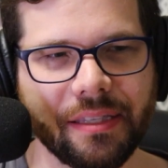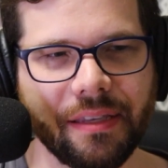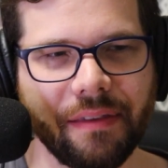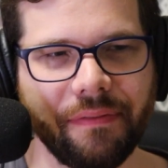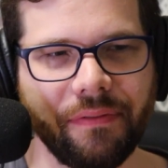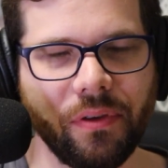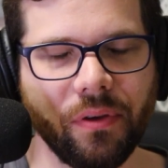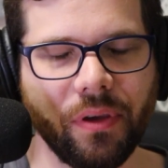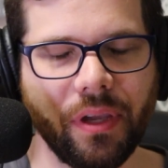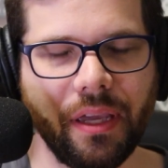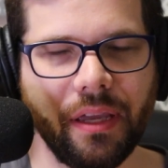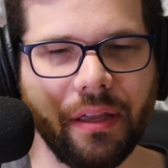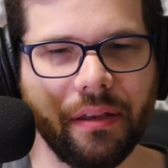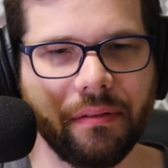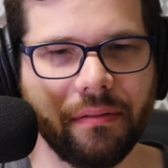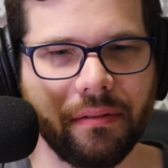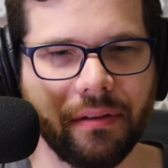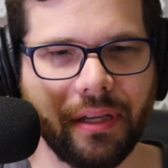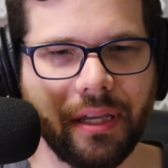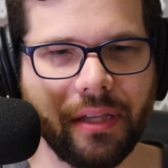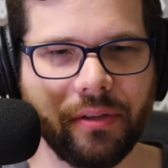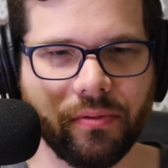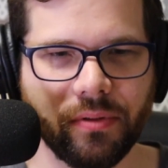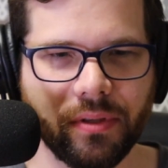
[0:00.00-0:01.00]
if you can
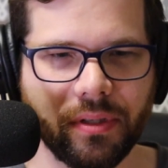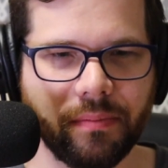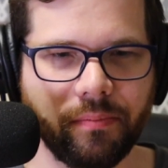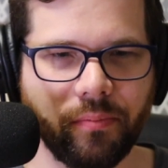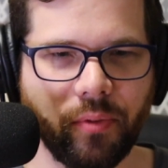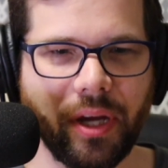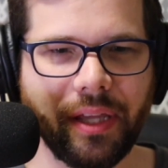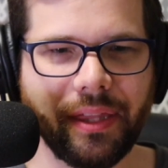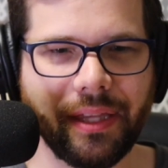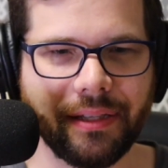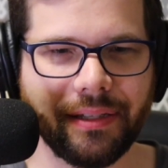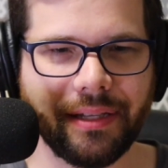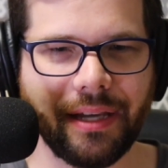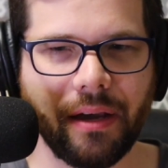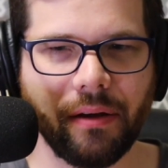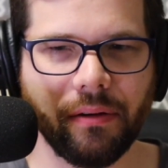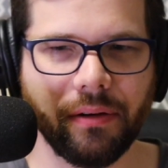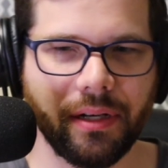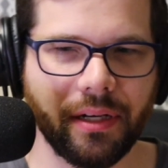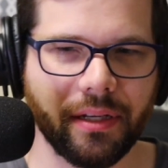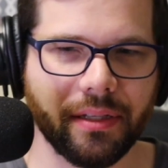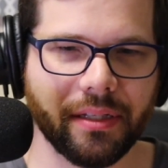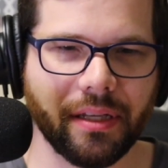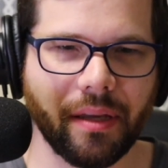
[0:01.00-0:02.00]
you break that down
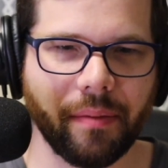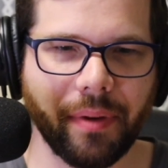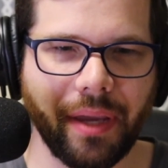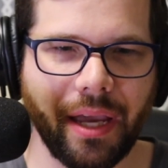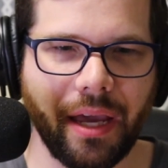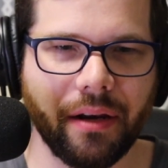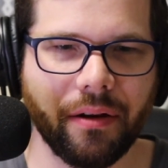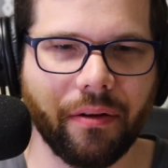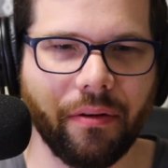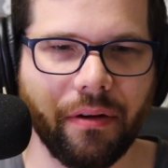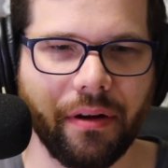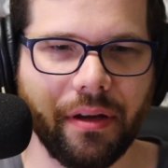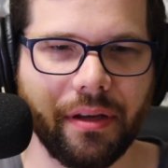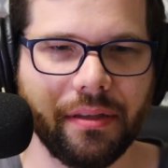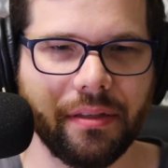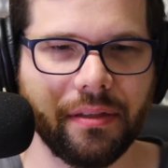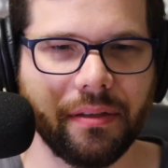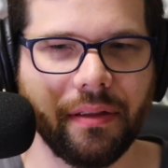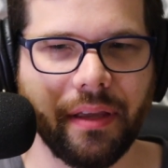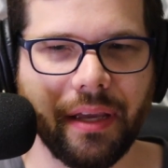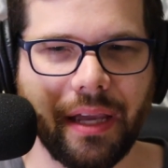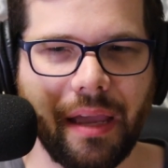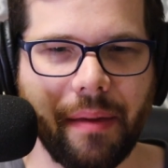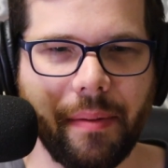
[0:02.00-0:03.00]
into subcategories? So
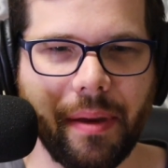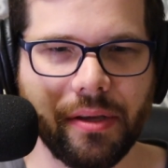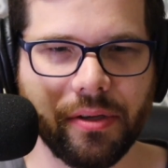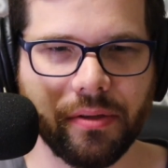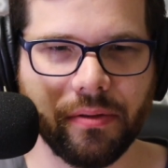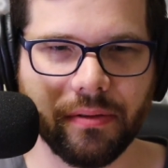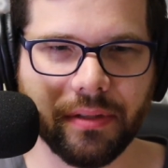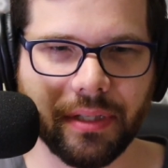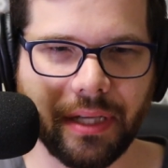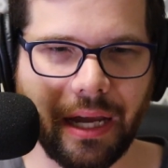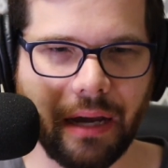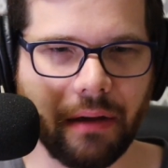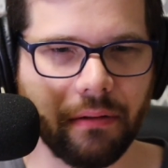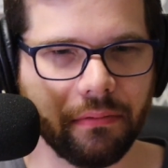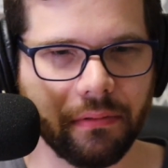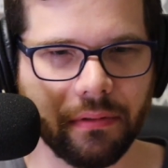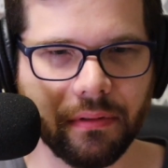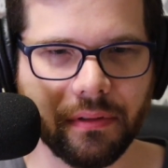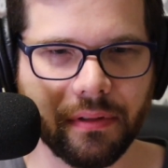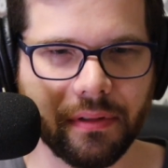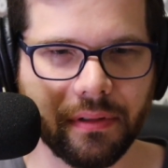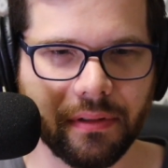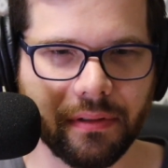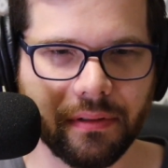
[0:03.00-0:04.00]
like I imagine there's
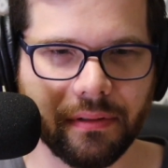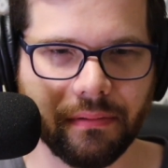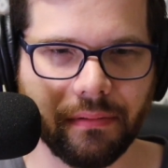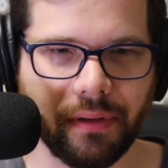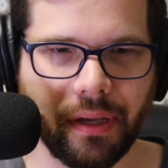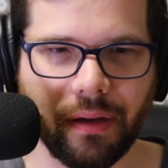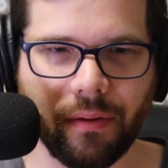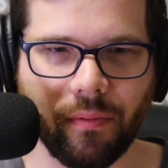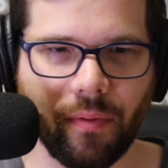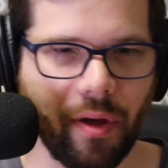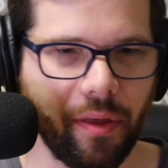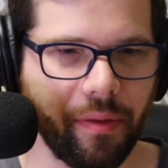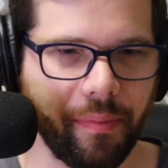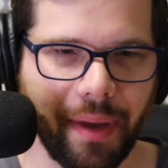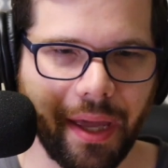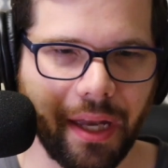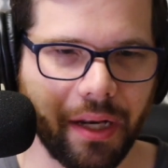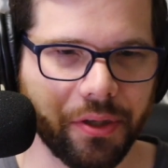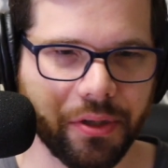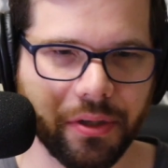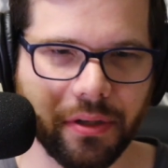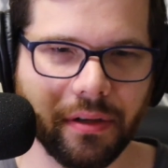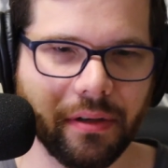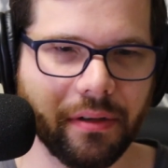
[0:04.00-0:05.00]
accountants, like wealth
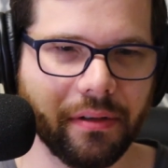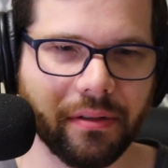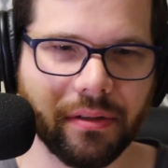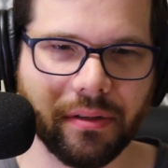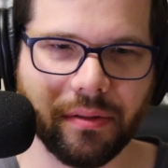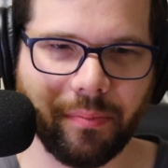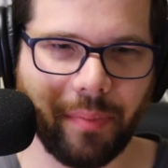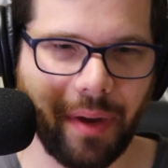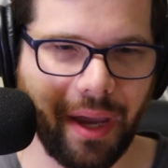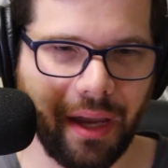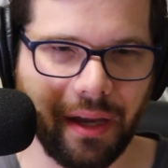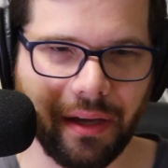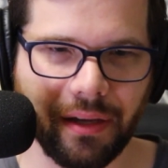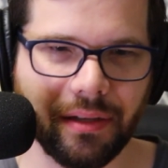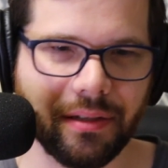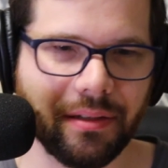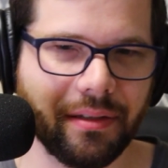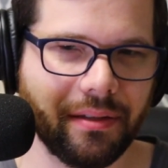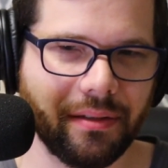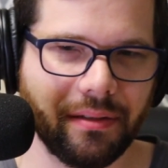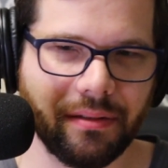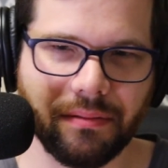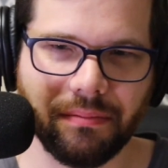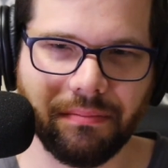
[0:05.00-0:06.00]
managers,
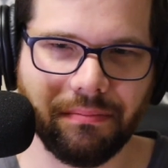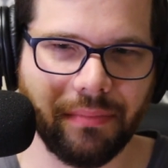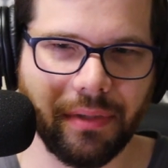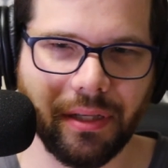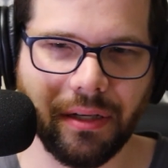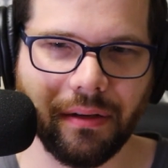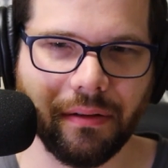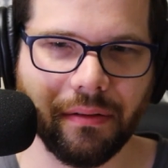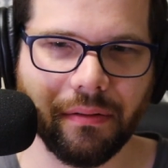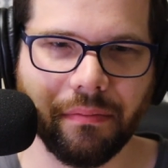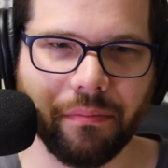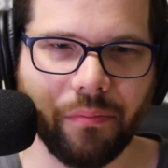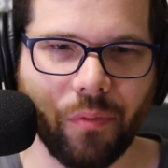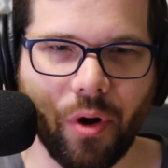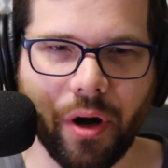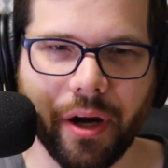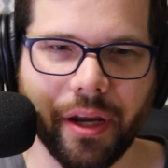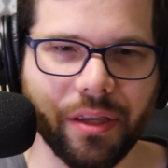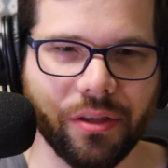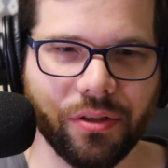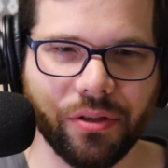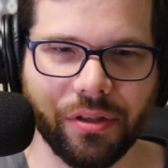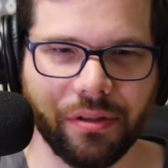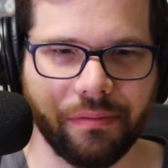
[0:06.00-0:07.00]
banks, you know,
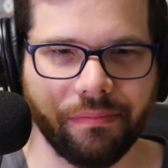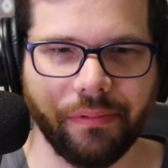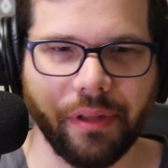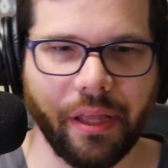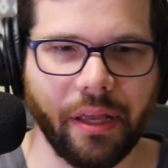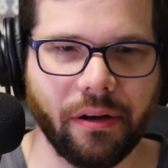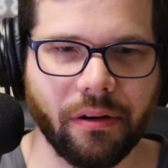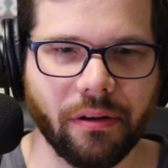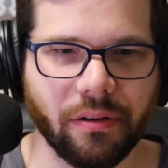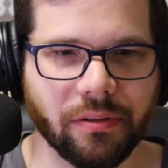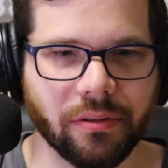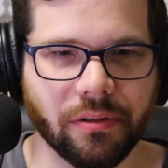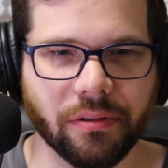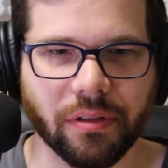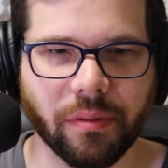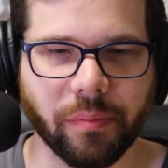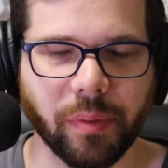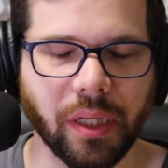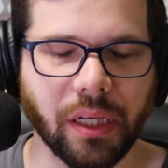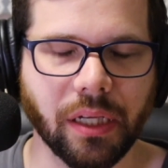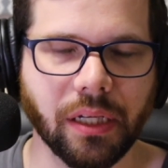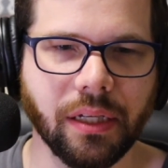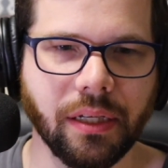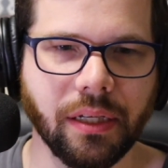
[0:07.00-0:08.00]
mortgage lenders or something.